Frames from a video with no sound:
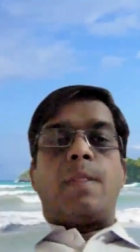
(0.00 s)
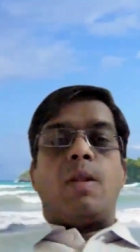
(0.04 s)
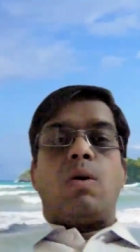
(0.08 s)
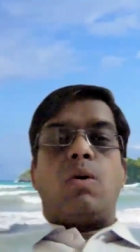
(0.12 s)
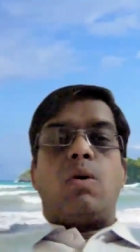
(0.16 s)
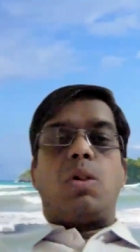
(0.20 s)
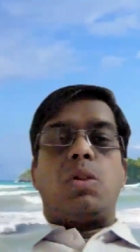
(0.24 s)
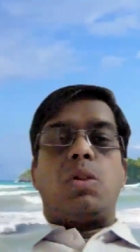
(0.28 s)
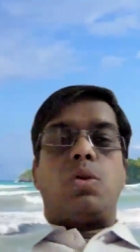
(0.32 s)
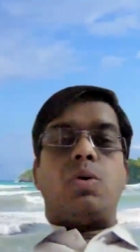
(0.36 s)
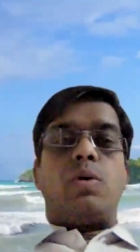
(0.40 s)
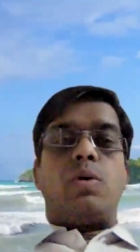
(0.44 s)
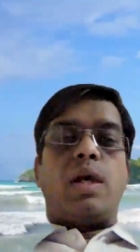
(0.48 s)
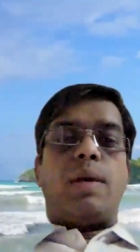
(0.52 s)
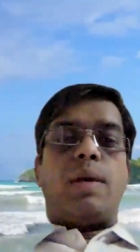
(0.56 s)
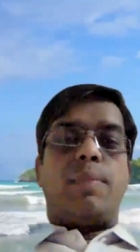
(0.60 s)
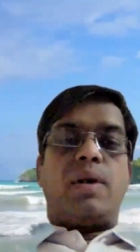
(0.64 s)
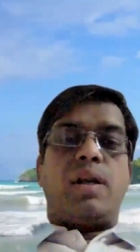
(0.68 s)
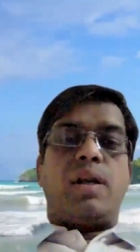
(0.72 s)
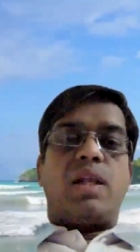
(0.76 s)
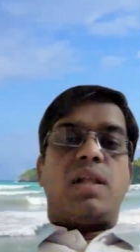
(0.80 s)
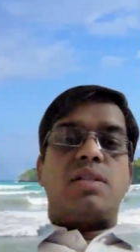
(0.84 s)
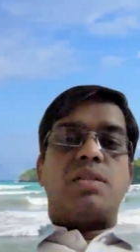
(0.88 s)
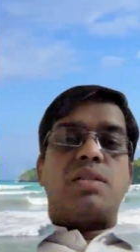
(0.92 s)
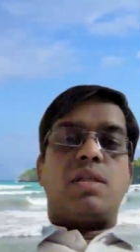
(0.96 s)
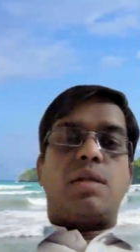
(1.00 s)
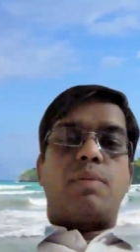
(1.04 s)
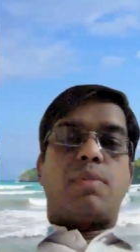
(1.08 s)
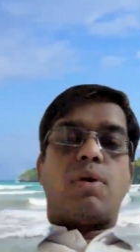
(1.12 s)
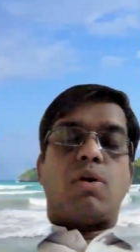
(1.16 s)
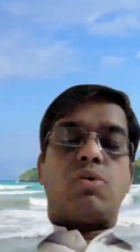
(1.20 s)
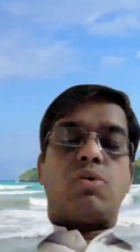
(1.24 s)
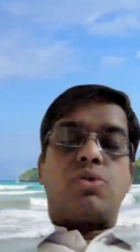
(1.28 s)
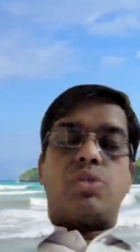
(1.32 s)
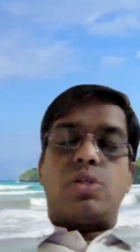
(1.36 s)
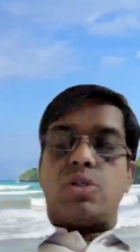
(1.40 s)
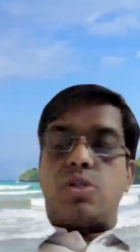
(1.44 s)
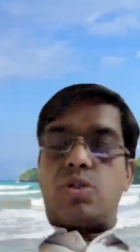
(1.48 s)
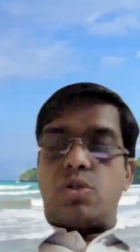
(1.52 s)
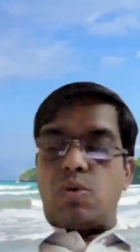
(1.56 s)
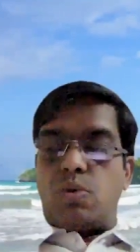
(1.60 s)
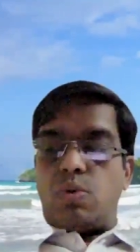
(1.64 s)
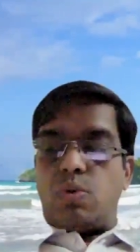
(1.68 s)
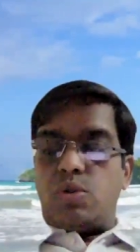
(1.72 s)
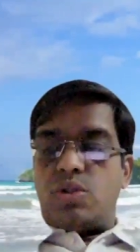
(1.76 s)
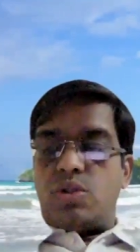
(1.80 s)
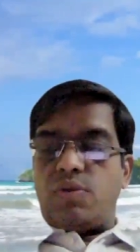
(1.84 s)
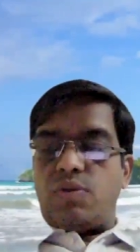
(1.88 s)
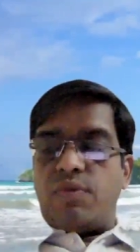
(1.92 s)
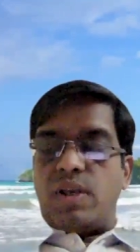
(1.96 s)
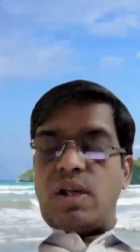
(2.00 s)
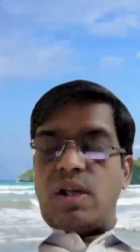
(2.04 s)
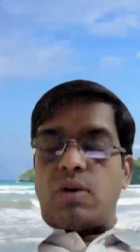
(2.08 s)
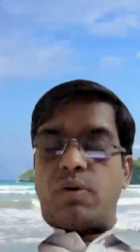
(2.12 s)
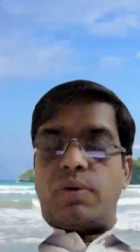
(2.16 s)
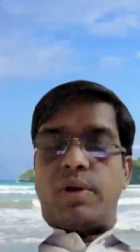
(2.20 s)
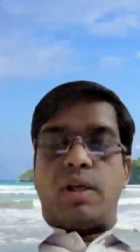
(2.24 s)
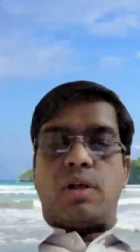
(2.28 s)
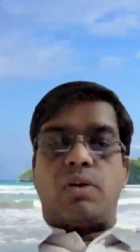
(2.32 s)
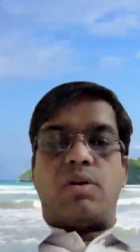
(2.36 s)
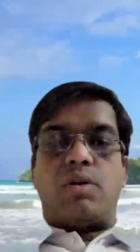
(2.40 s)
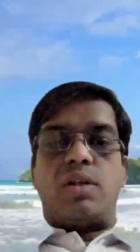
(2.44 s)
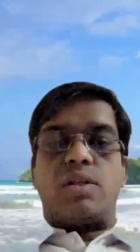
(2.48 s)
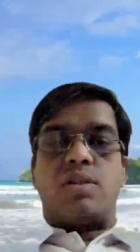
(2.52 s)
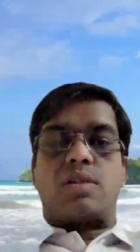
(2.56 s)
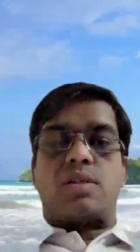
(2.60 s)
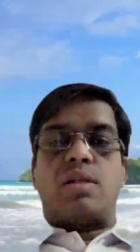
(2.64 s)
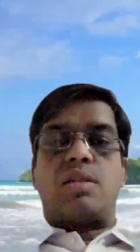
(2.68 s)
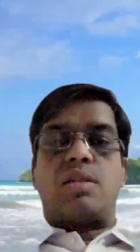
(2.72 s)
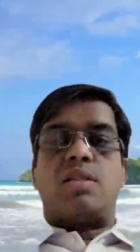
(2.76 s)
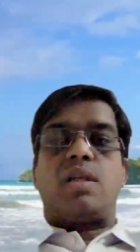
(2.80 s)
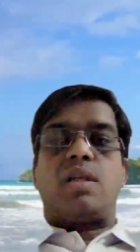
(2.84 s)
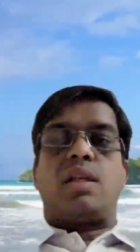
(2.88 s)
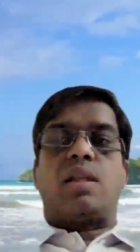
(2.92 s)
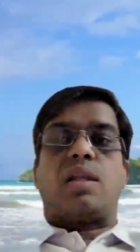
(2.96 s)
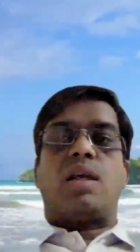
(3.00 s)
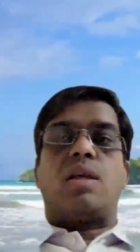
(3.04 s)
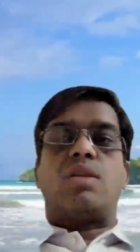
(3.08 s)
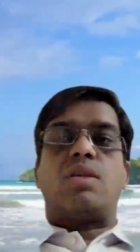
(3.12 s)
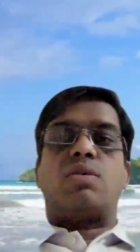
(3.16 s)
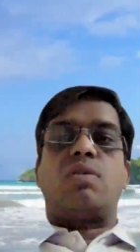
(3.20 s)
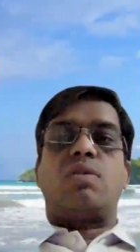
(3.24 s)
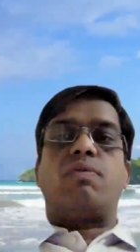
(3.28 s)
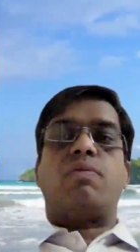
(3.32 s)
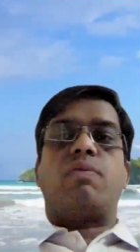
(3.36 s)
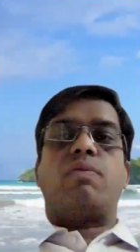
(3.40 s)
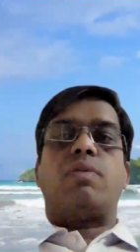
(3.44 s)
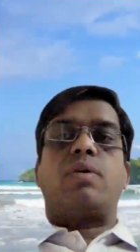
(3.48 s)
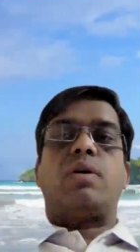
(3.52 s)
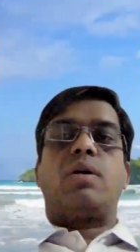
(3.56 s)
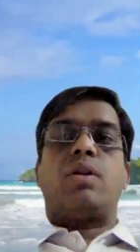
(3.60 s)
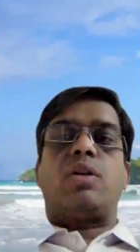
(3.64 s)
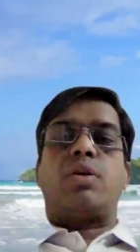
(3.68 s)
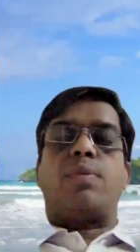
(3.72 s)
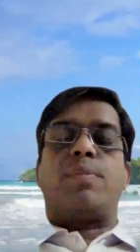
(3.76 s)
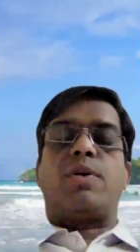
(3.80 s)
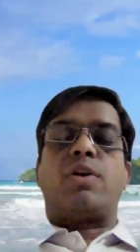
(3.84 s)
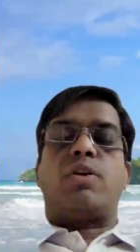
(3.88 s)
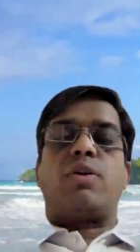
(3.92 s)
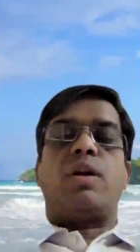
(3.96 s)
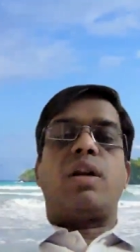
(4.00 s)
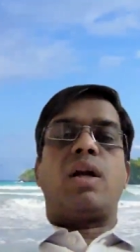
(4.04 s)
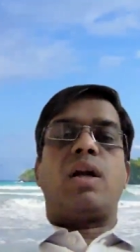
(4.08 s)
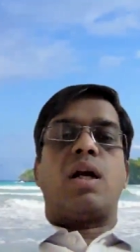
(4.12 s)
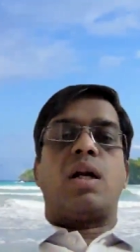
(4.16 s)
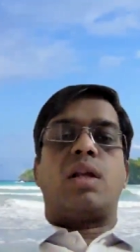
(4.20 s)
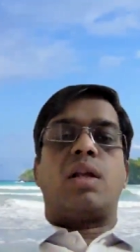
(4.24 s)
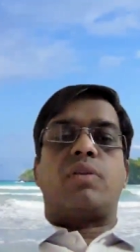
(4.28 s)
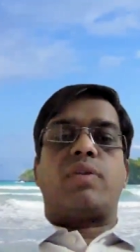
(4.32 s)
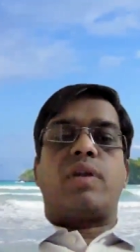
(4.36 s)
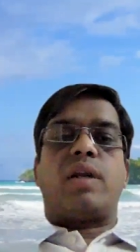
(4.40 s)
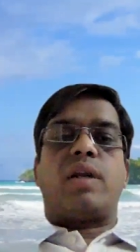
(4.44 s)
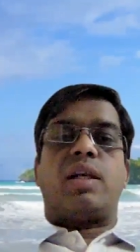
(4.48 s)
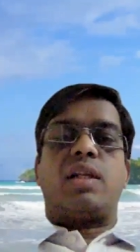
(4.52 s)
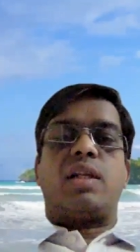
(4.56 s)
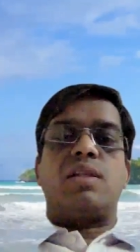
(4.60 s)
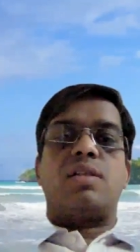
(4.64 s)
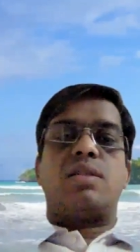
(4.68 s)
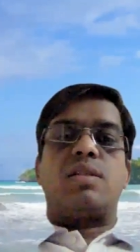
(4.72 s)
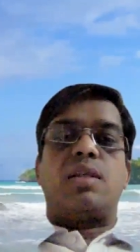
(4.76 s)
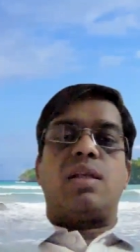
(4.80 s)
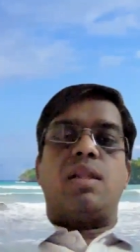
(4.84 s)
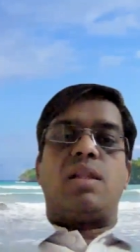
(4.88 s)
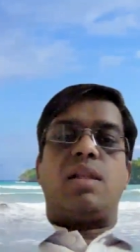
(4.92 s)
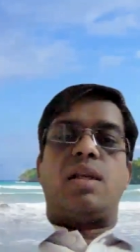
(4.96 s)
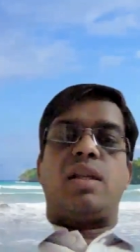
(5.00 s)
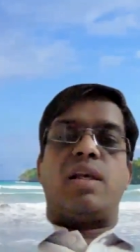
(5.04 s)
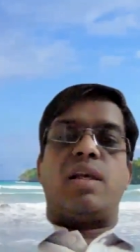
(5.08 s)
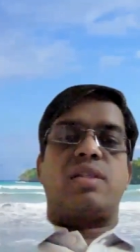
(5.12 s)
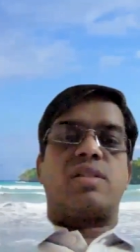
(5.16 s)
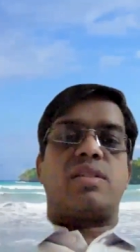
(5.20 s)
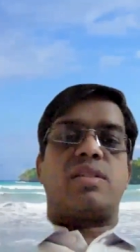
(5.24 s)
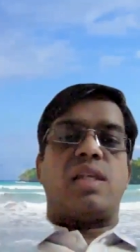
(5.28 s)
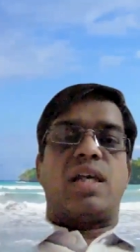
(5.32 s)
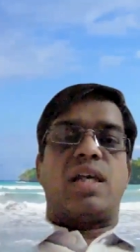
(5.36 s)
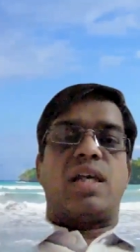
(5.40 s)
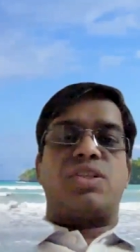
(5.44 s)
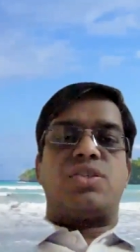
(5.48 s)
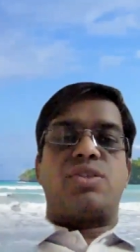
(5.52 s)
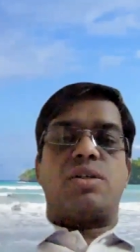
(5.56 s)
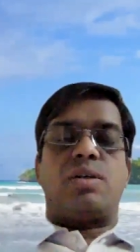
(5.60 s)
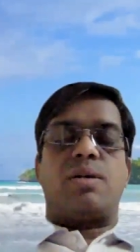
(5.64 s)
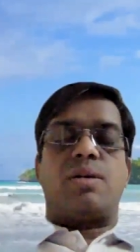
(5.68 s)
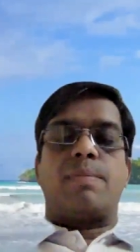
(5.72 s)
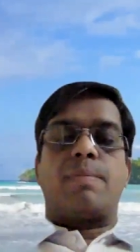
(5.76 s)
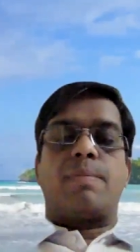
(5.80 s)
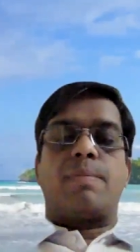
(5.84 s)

Although Haberden's and Bouchard's nodes we are going to discuss in case of rheumatoid arthritis in the next lecture.